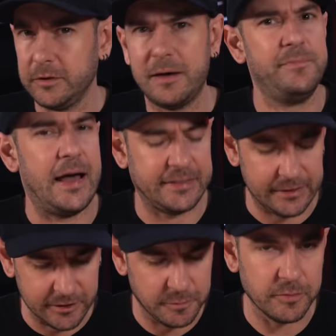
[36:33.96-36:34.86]
we'll unpack that
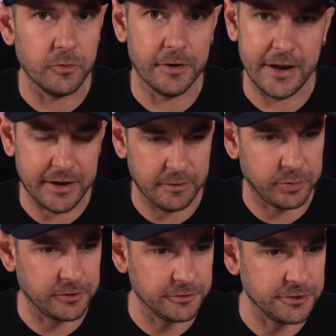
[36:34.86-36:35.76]
a little bit more in our
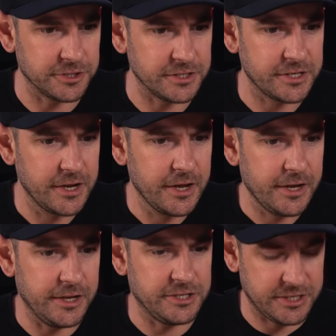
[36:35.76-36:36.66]
conclusions
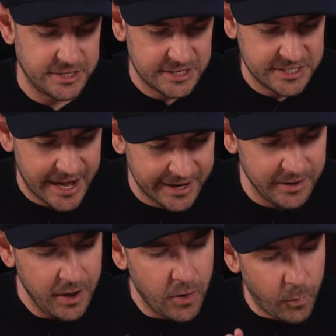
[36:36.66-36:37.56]
in just a
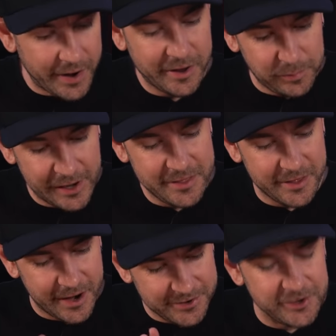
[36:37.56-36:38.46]
second. One complaint
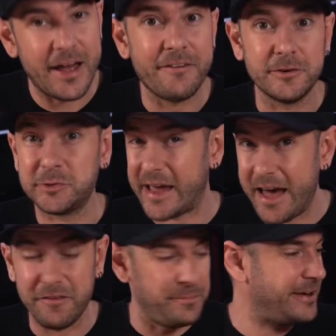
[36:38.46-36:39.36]
that I do have, which we haven't